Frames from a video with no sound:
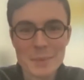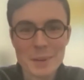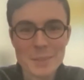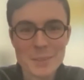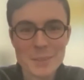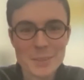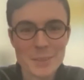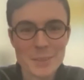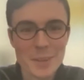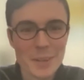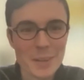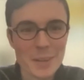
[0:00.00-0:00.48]
so
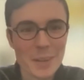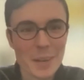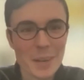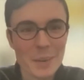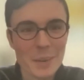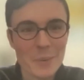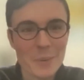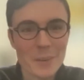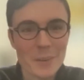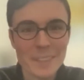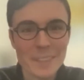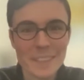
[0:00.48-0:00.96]
I
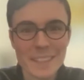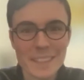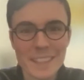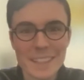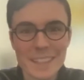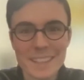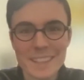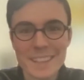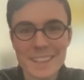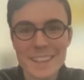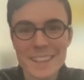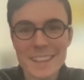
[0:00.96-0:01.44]
want to get
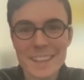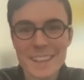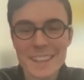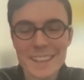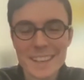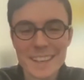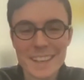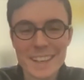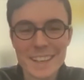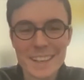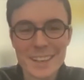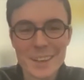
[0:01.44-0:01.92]

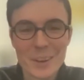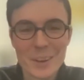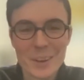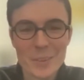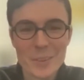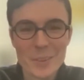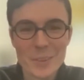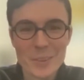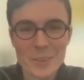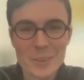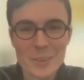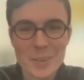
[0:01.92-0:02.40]
all their
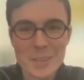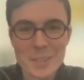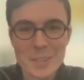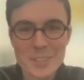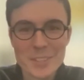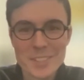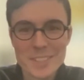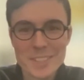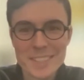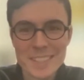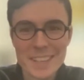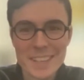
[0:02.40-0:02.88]

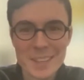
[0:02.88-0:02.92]
questions out of